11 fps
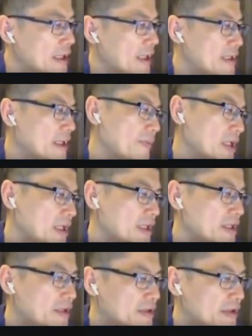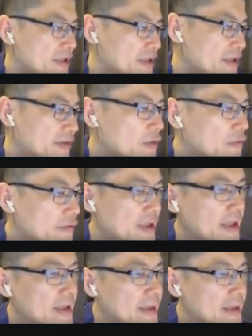and typically they're just overnight,